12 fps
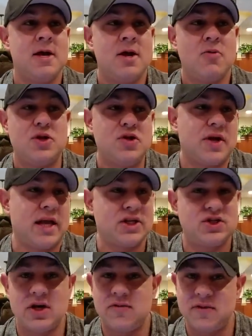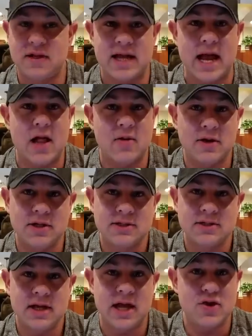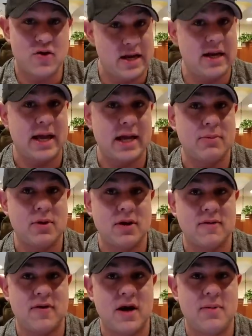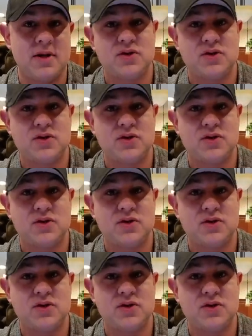When you can't shove in the calories and you're in an anabolic environment,